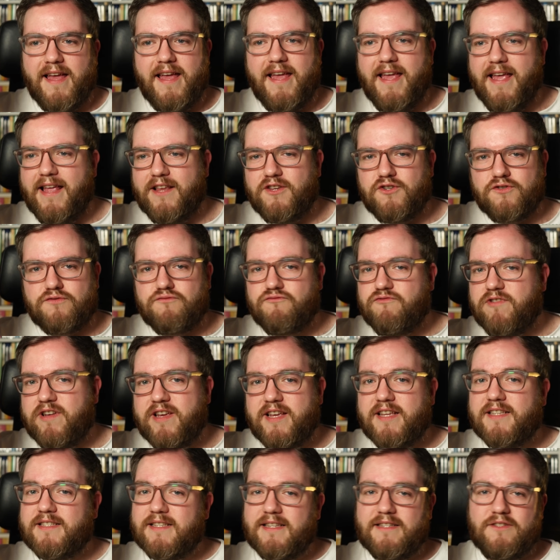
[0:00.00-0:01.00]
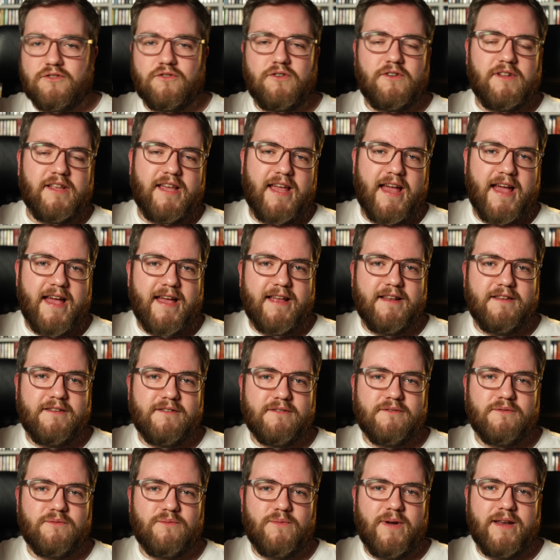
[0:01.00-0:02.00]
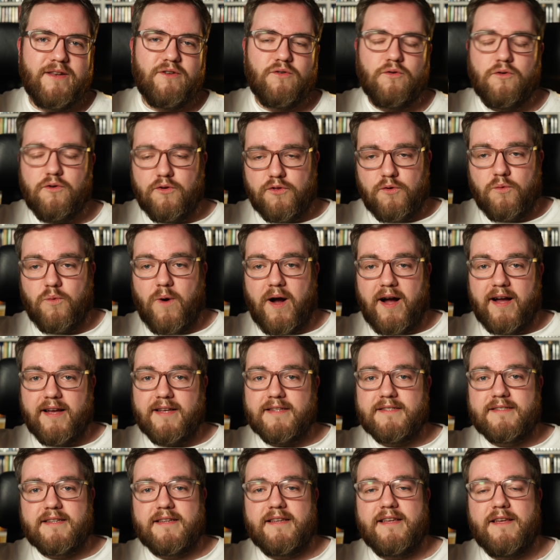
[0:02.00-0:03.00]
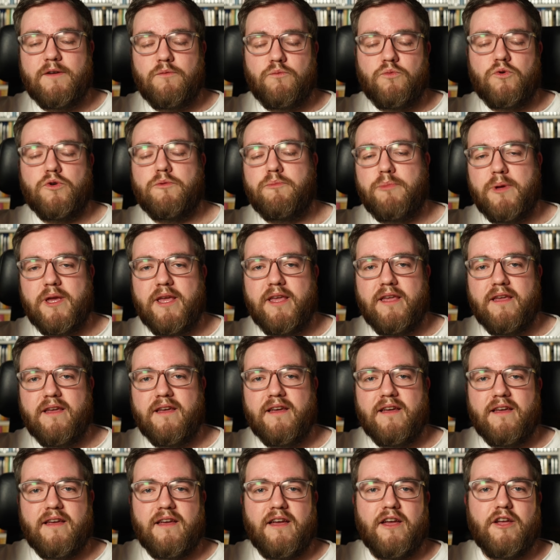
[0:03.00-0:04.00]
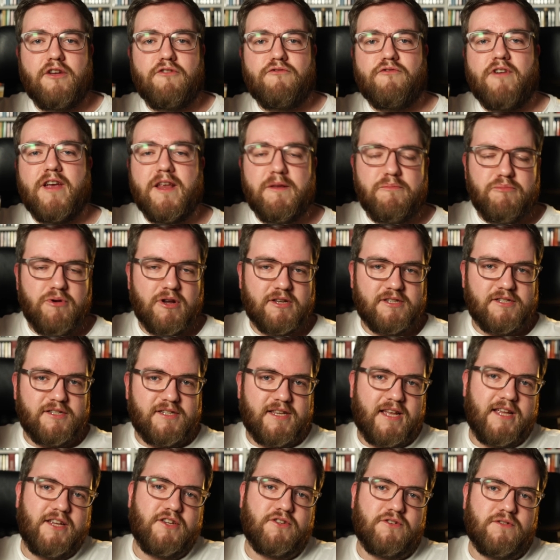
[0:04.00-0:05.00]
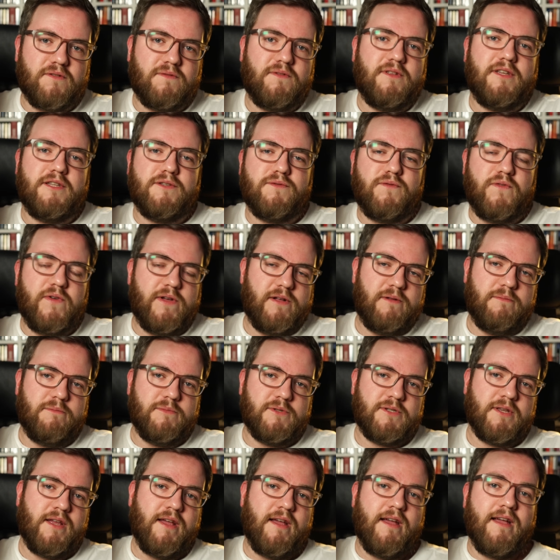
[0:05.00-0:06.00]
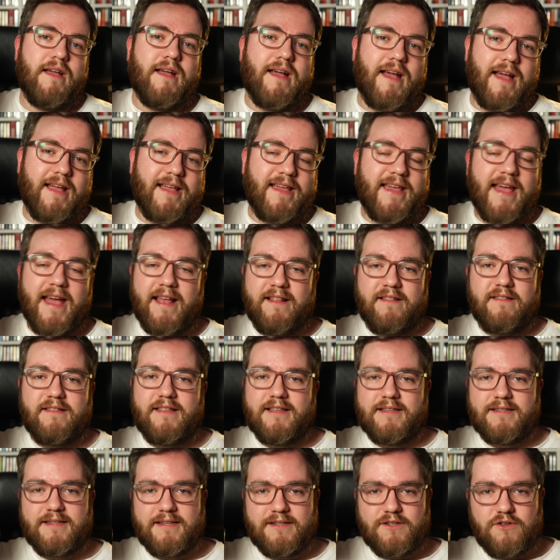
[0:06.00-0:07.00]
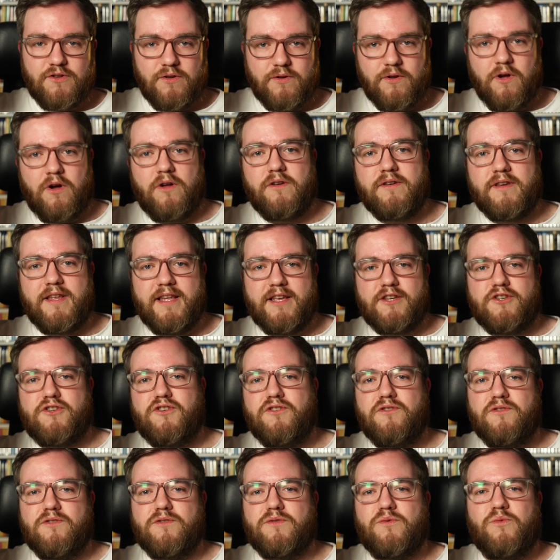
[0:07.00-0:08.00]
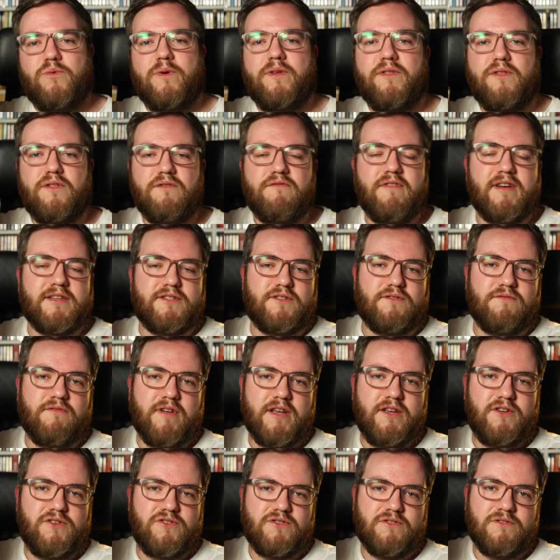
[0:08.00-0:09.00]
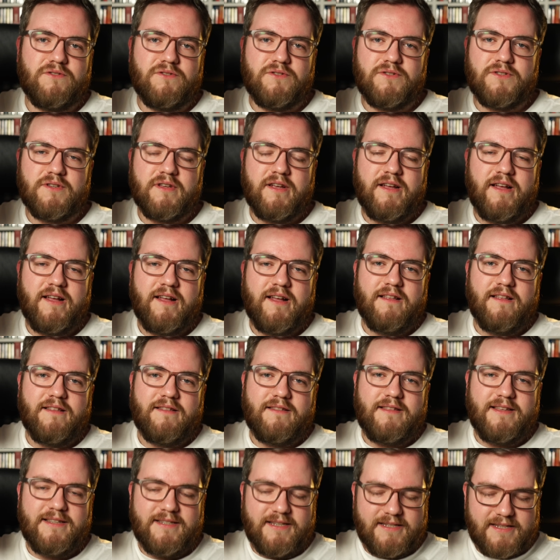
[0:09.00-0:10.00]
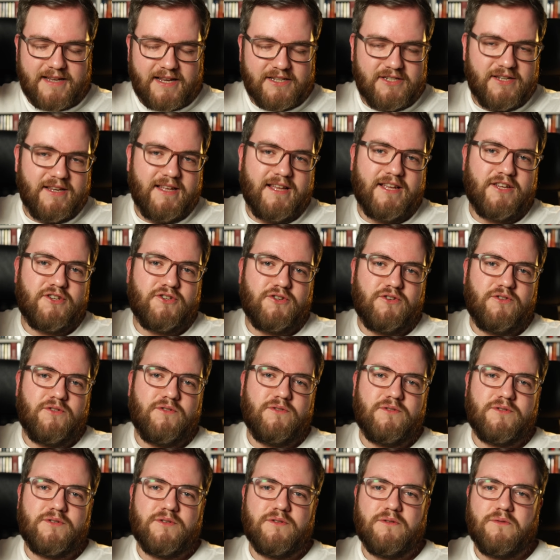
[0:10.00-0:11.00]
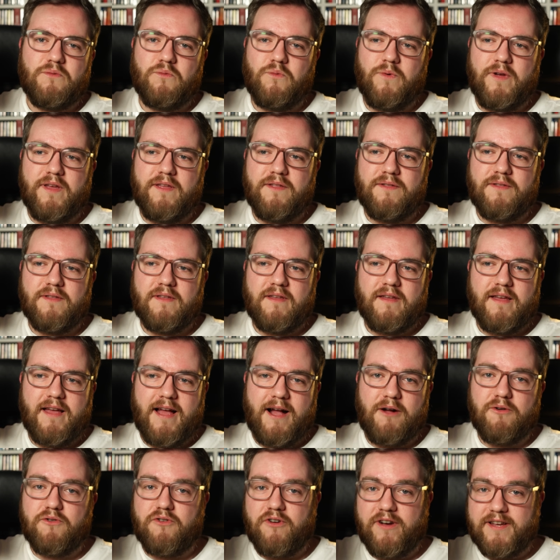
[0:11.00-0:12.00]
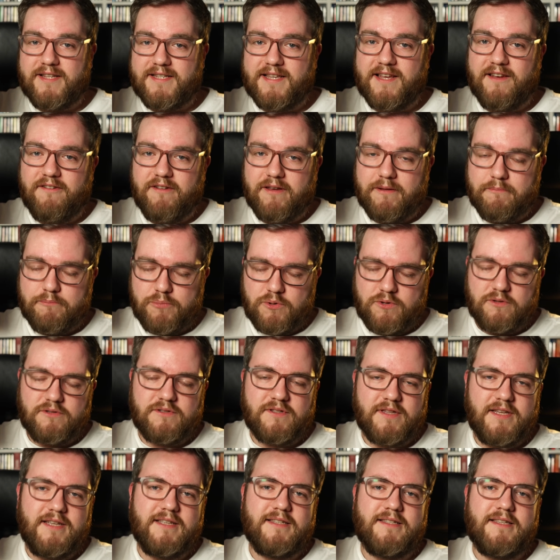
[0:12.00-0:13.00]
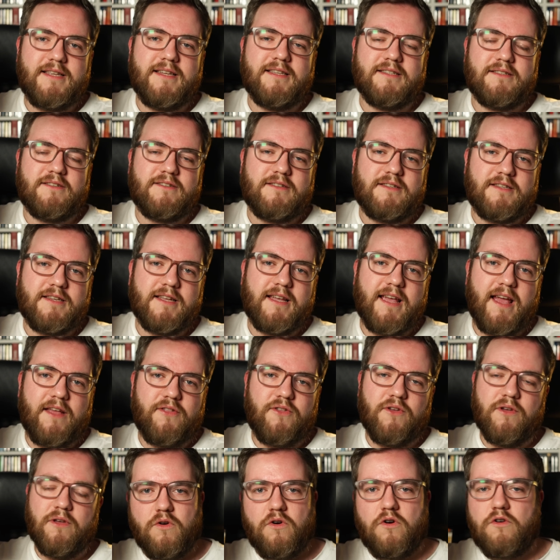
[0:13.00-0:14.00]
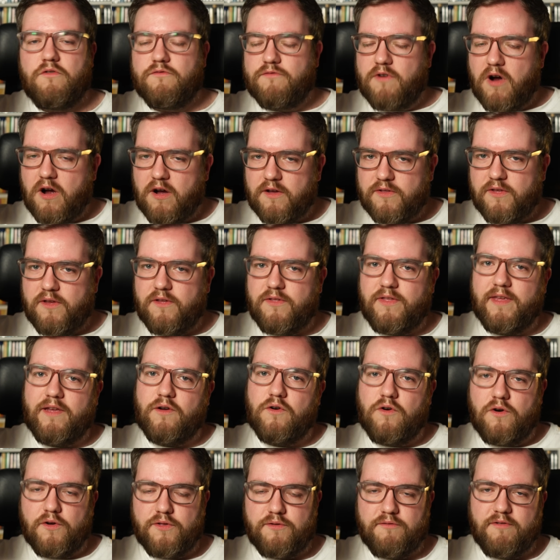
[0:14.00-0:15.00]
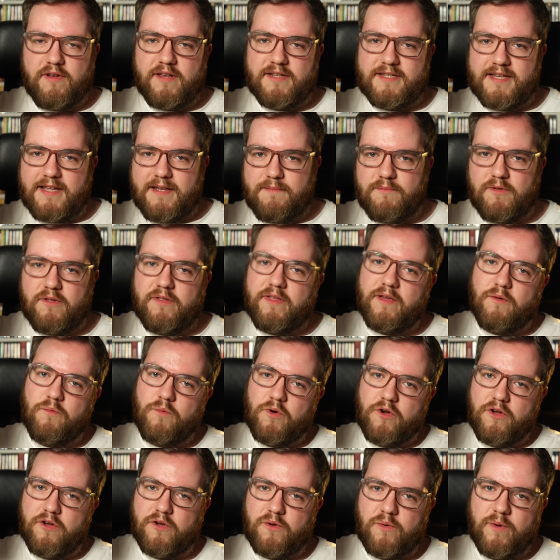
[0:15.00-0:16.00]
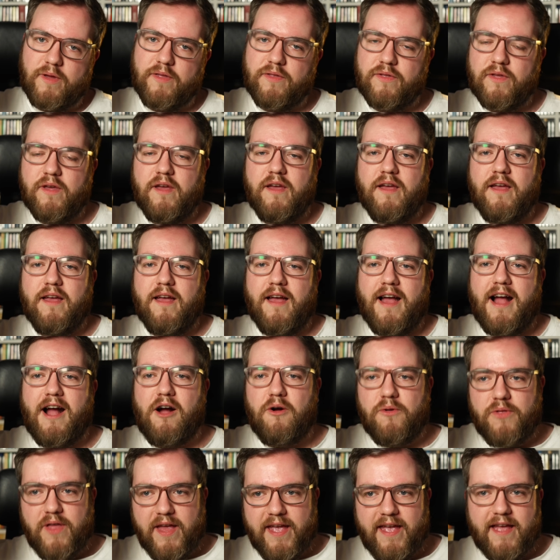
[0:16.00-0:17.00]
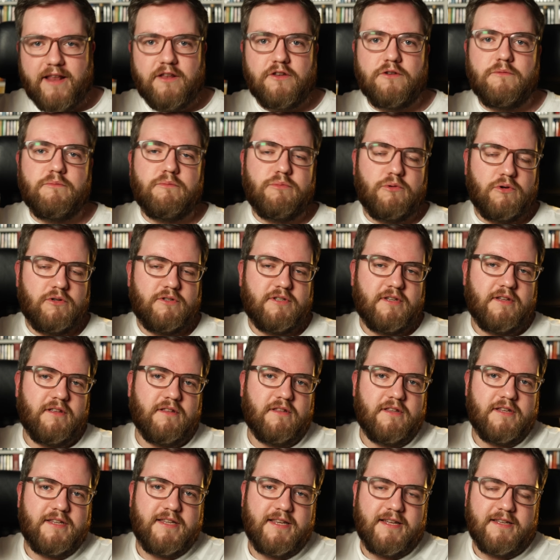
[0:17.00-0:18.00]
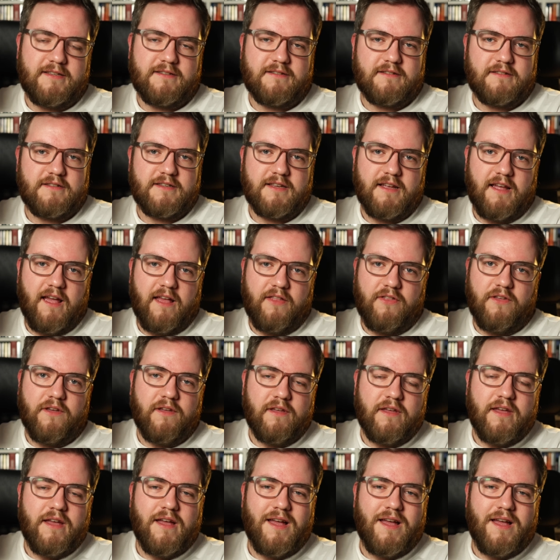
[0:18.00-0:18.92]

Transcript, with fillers: It just rears its ugly head when otherwise it would be a great presentation of these films. Again, this is not issues with the restorations. This is actually issues with how Criterion puts these discs together, or rather, the authoring team that they work with, how they end up putting the disc together.